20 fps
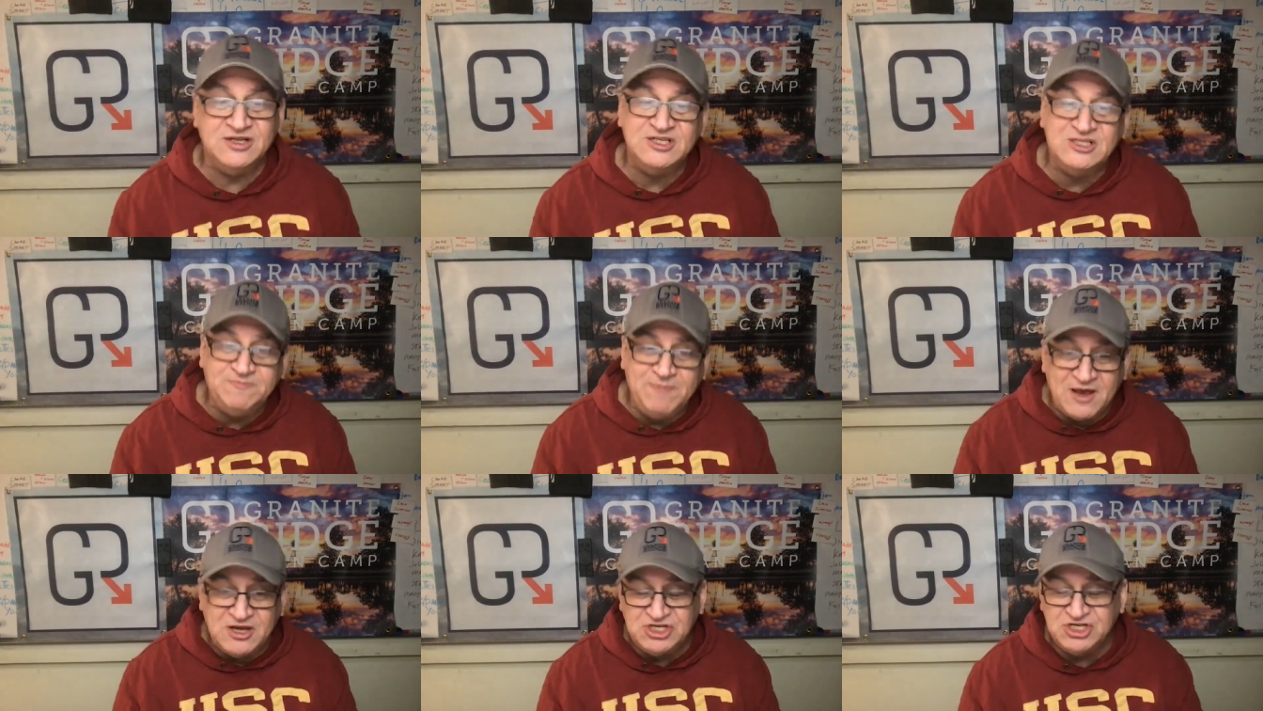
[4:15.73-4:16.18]

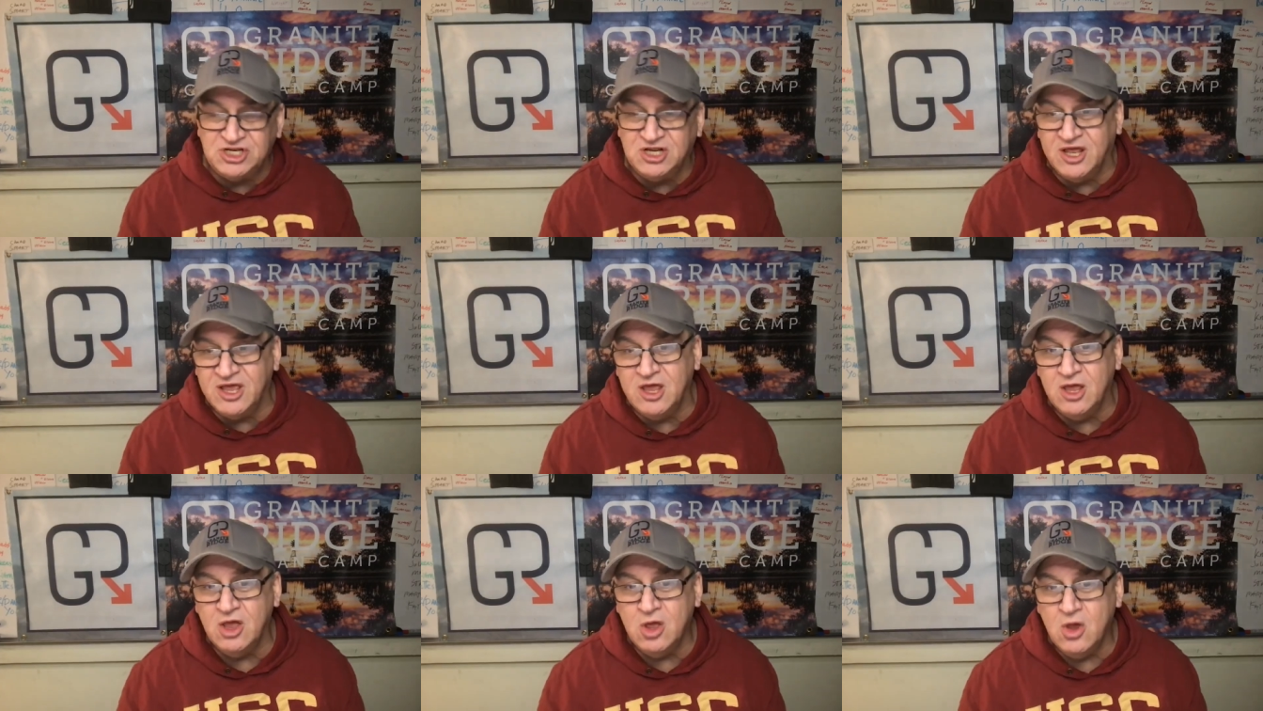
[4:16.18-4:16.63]

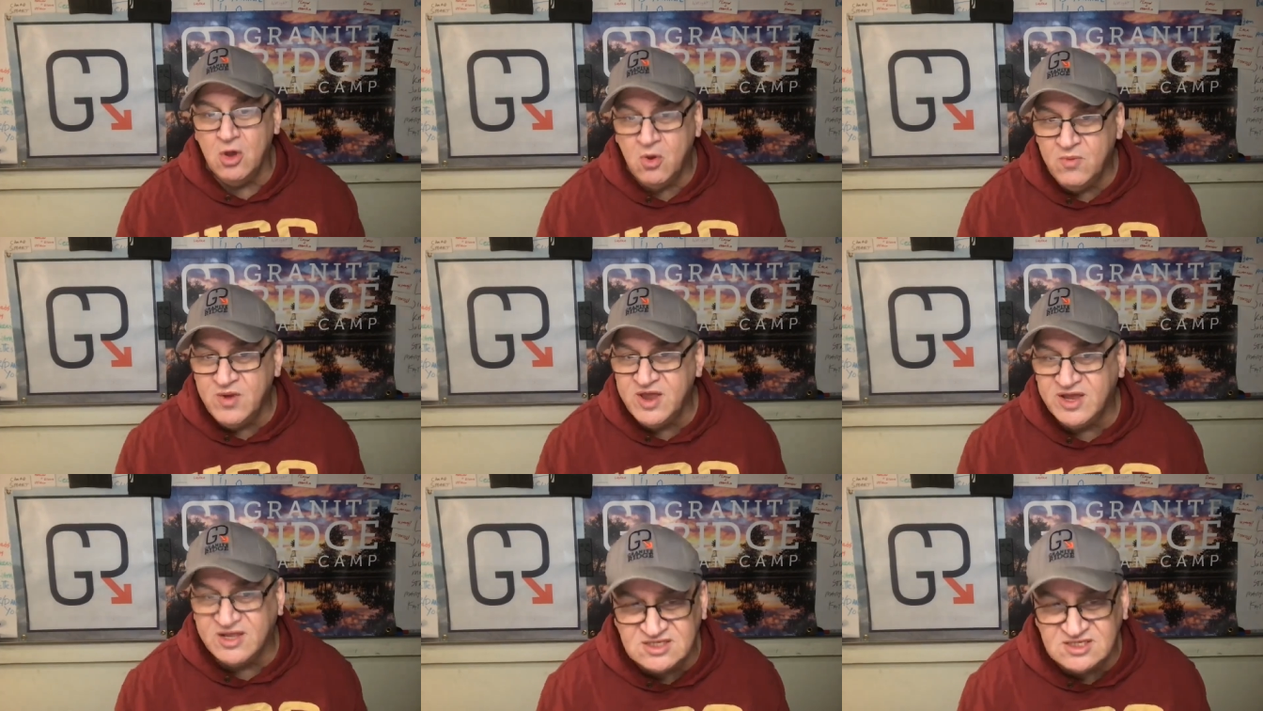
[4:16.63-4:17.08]
especially
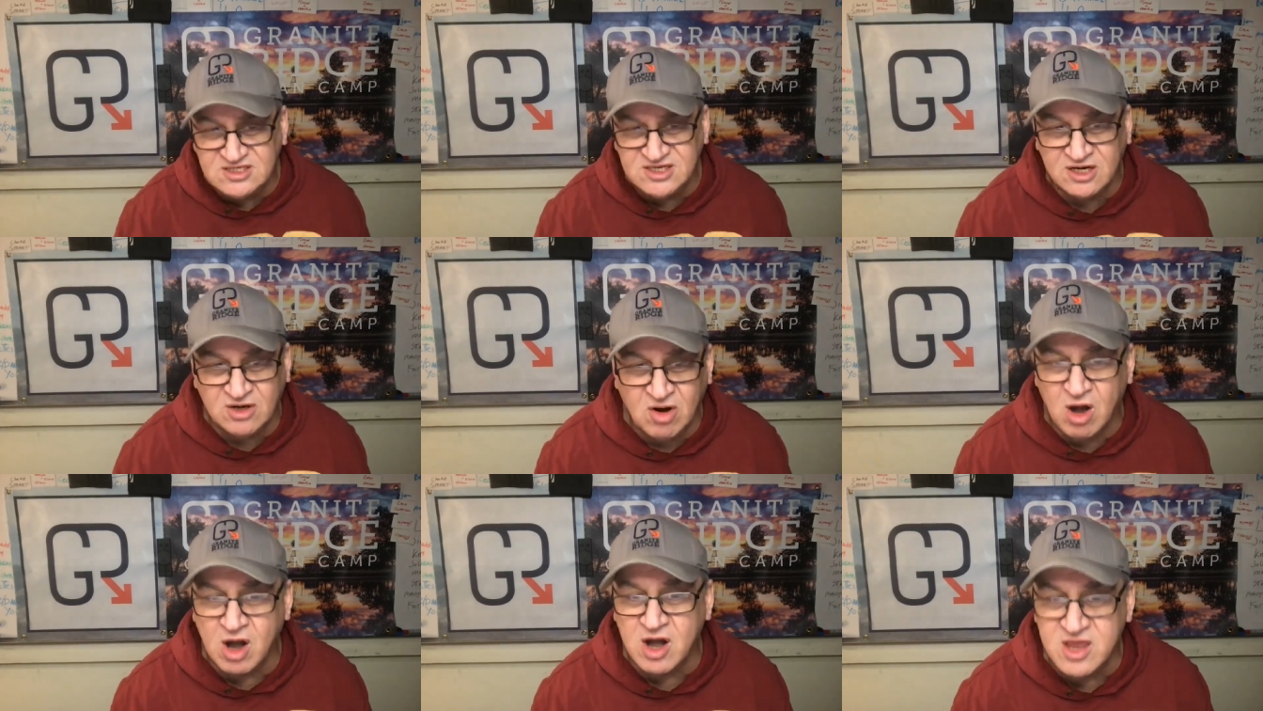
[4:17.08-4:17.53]
when we
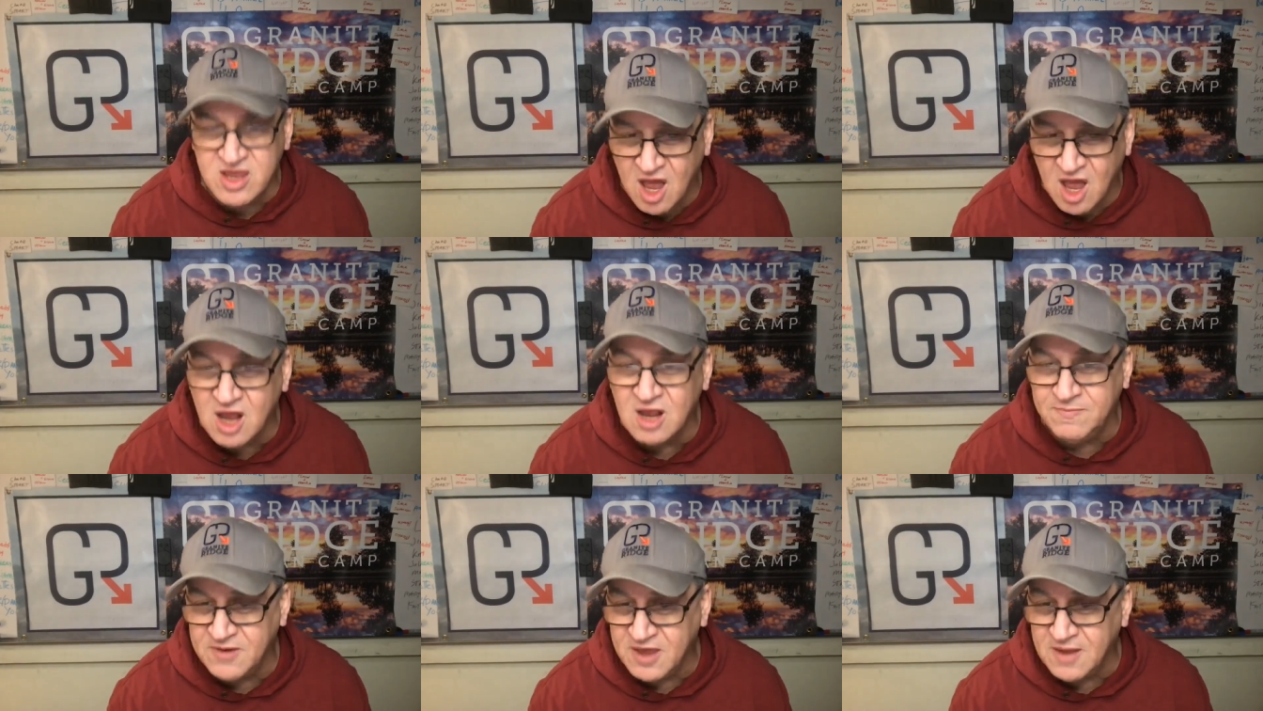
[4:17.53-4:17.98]
consider our
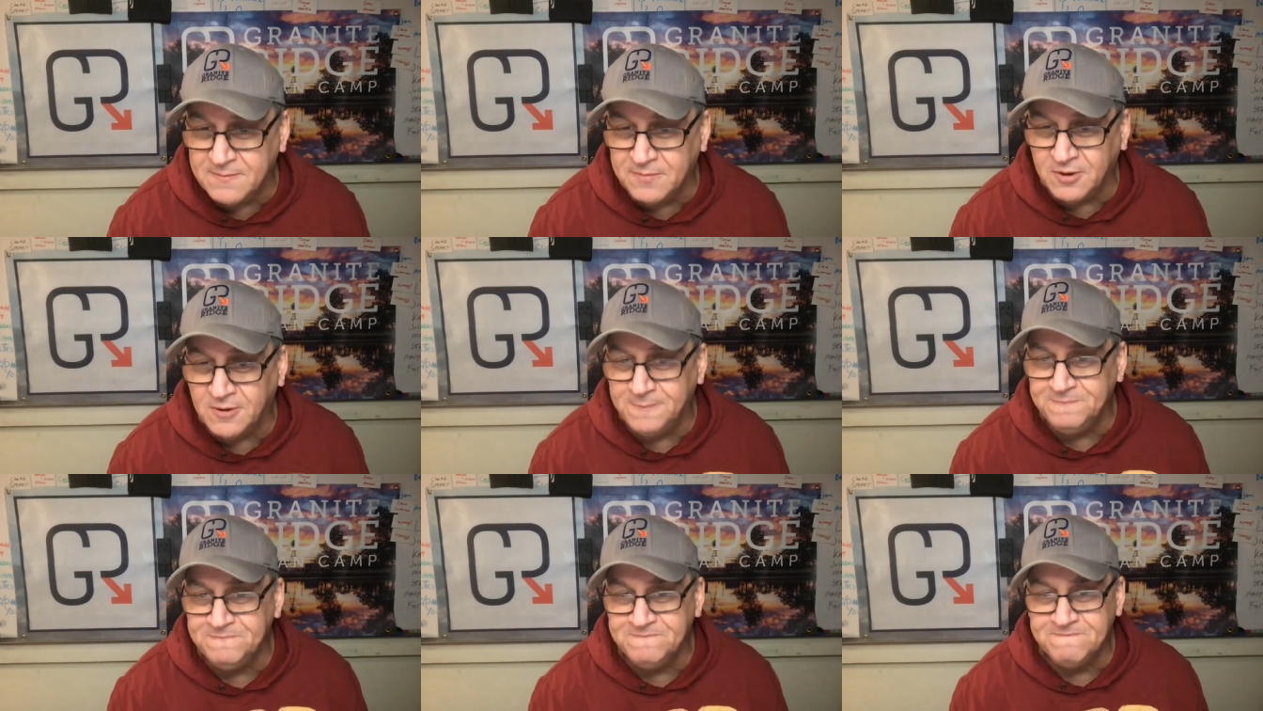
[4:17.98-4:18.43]
young people.